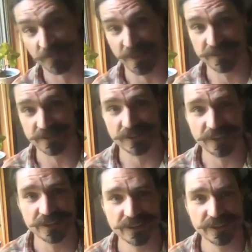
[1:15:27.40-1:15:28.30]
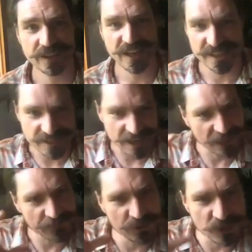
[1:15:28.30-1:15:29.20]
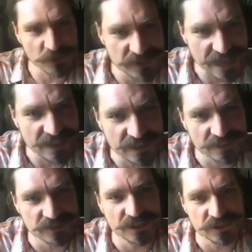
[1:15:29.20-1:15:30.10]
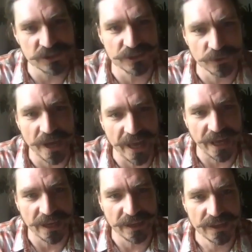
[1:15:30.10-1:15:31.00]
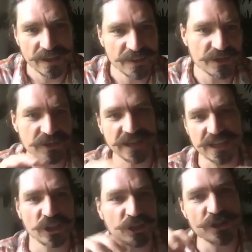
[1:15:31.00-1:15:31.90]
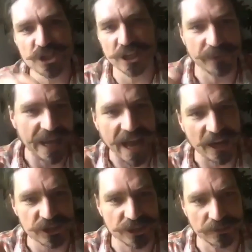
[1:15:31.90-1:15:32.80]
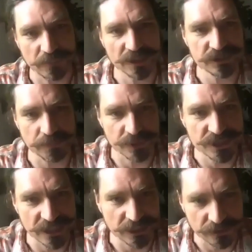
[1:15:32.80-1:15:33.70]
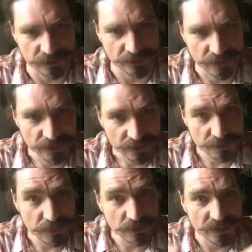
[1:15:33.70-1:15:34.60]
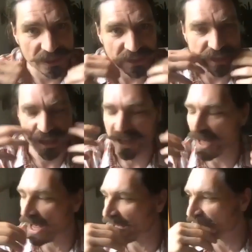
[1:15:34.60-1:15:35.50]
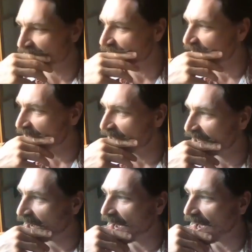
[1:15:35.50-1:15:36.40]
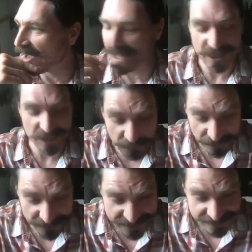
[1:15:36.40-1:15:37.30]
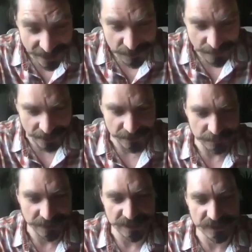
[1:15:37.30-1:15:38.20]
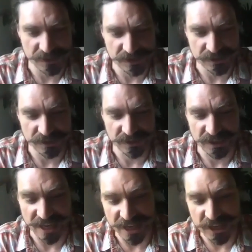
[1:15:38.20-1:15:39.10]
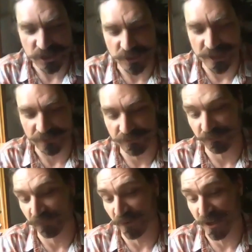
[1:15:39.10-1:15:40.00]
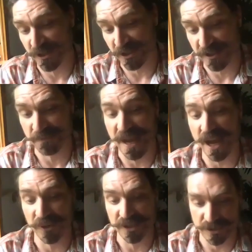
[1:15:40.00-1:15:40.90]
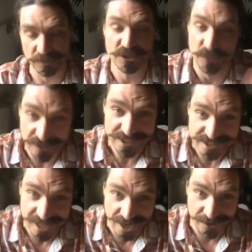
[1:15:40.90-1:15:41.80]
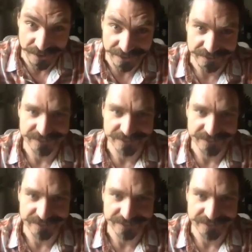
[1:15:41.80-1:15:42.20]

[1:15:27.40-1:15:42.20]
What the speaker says: basically. And it's like, if you don't say things in a certain way, there's like an allergic reaction amongst a particular community. And I get really scared about it because the history of, for instance, Maoism is really scary.